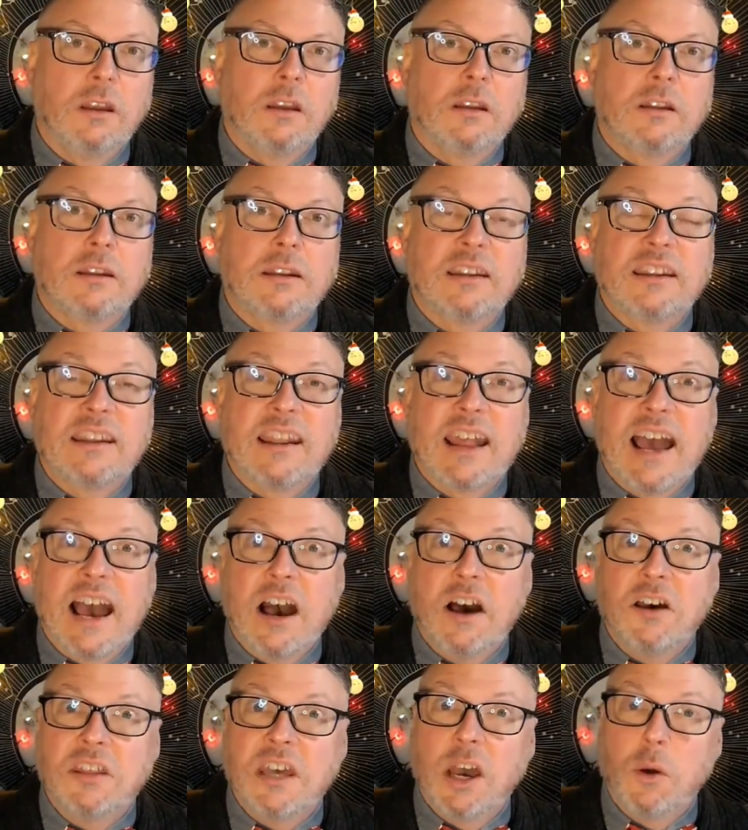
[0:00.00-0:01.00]

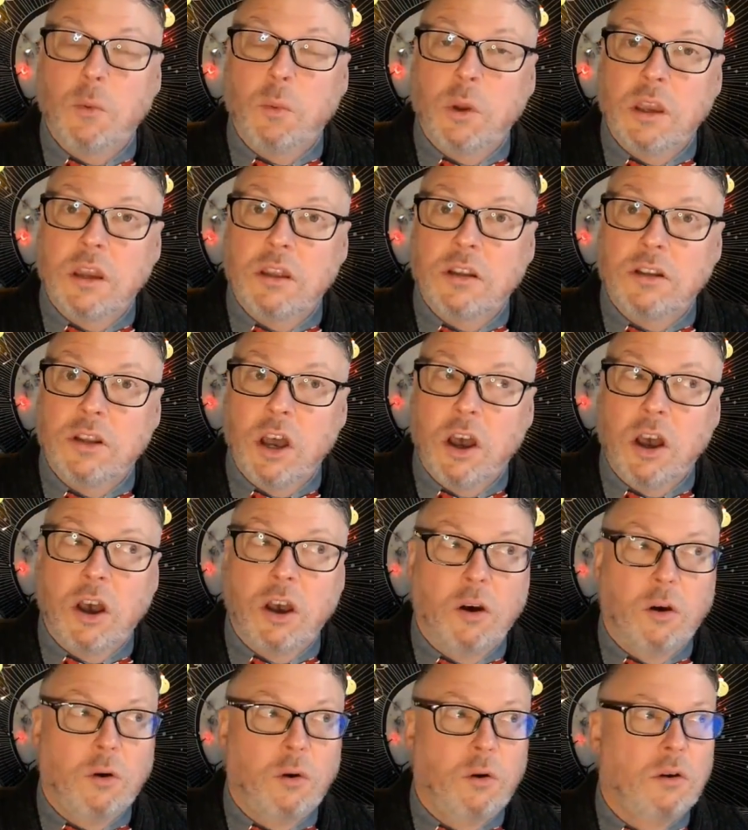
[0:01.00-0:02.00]
now that we
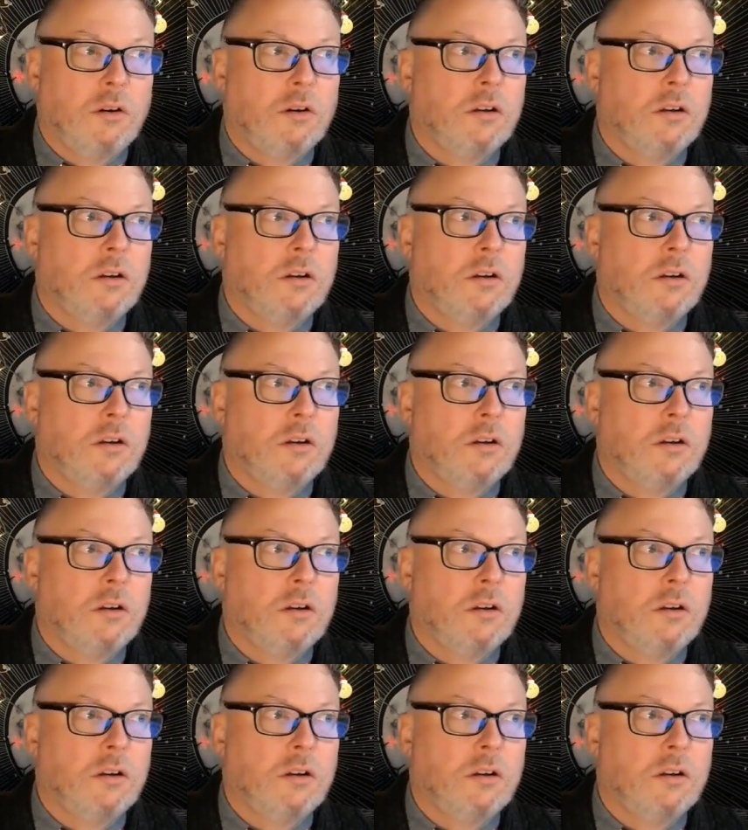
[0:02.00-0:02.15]
know